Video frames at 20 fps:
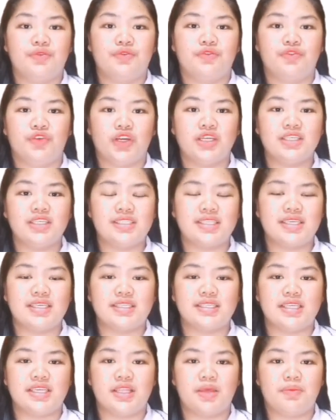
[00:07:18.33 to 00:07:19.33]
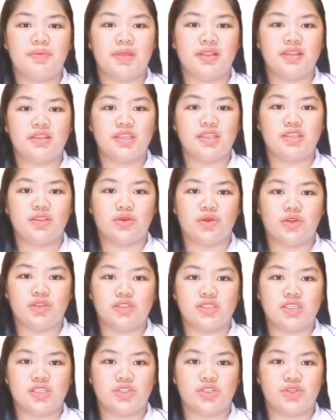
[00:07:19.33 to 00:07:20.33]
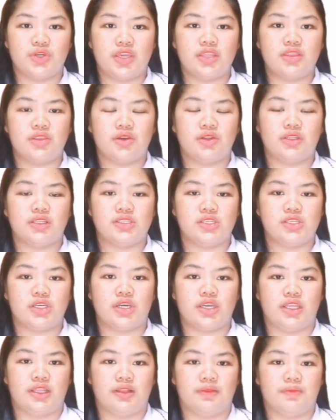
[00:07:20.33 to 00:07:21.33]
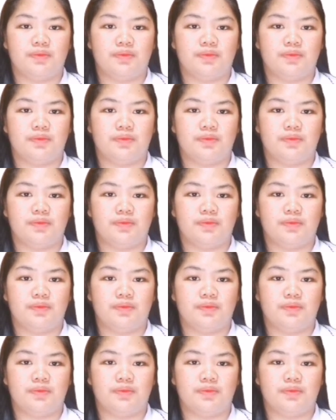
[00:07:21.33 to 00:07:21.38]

First is inability to concentrate on a screen.